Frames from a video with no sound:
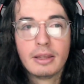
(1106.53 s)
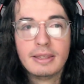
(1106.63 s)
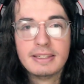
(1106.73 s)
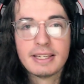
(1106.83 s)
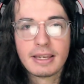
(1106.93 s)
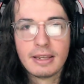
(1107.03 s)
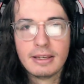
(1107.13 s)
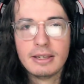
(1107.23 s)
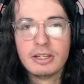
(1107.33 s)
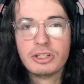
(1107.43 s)
The second
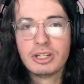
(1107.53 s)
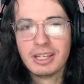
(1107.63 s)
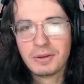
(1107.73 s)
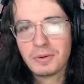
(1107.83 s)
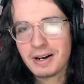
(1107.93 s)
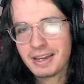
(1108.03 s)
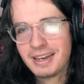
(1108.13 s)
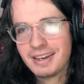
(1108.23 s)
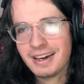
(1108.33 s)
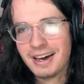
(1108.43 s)
is Chilling Walk.
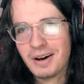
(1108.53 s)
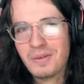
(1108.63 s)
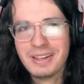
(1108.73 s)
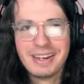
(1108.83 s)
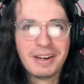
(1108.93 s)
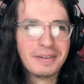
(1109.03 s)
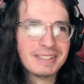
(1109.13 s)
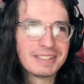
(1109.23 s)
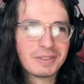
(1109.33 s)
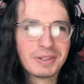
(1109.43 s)
Will and I went
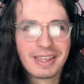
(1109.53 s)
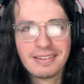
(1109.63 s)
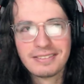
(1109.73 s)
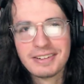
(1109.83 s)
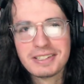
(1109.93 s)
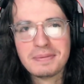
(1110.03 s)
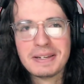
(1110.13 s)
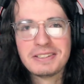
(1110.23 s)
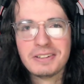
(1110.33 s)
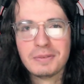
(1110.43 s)
to school together for a semester,